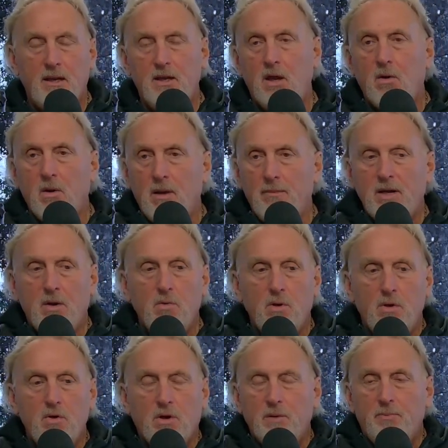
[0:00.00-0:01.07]
You know, I mean,
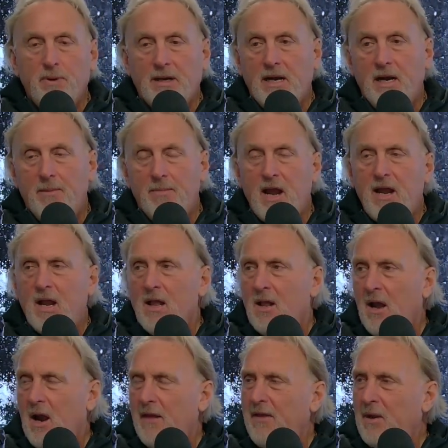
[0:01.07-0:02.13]
who you can pick anybody.
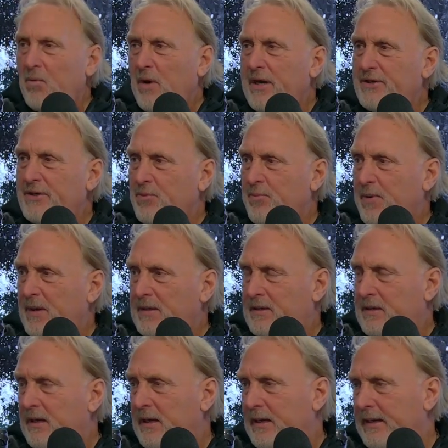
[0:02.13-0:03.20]
I, I think Razor
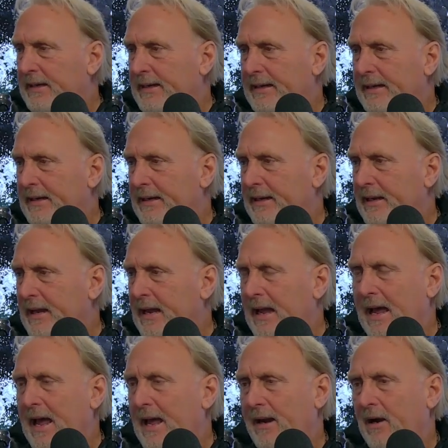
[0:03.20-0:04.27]
picked. Uh,
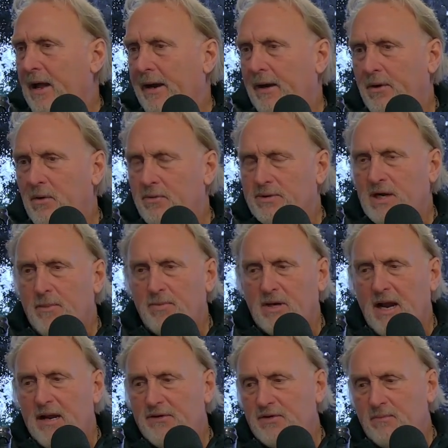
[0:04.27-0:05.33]
I, I don't know. There's a
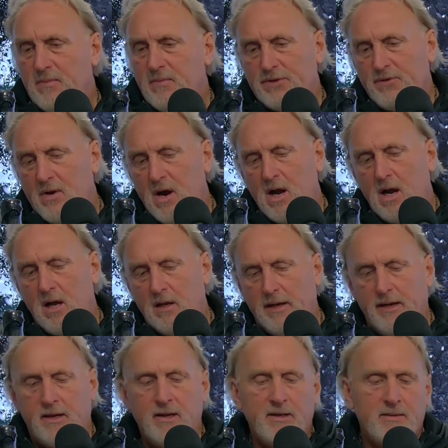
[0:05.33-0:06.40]
couple guys from Montreal,
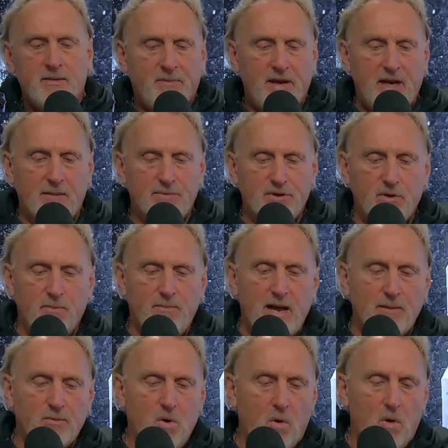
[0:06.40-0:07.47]
and and I'm sure
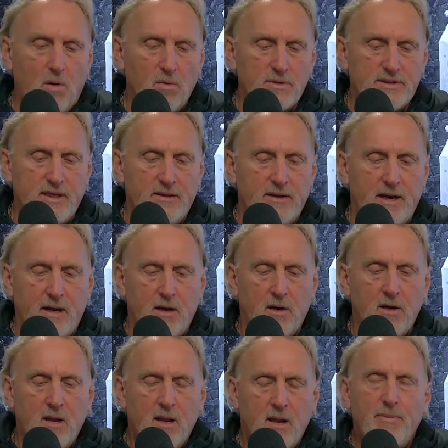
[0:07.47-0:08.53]
Bob Cole was in
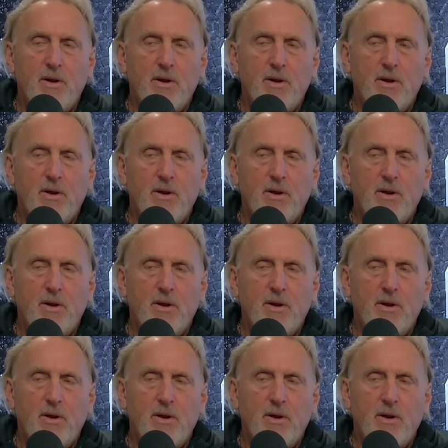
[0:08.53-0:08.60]
there.